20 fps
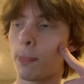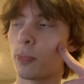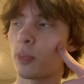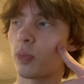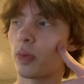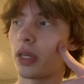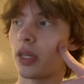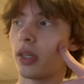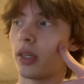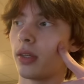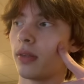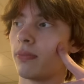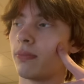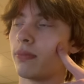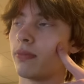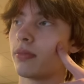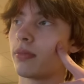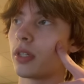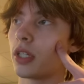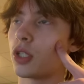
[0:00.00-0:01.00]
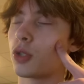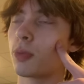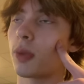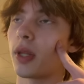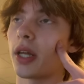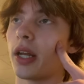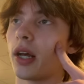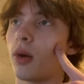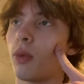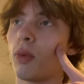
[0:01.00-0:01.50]
we each
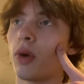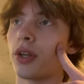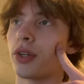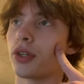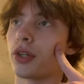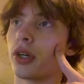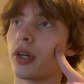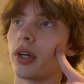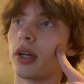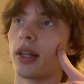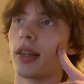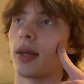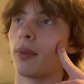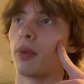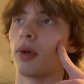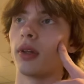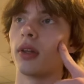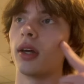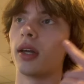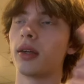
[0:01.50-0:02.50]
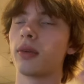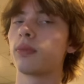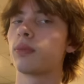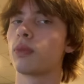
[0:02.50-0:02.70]
played out 1 turn, and then we're like,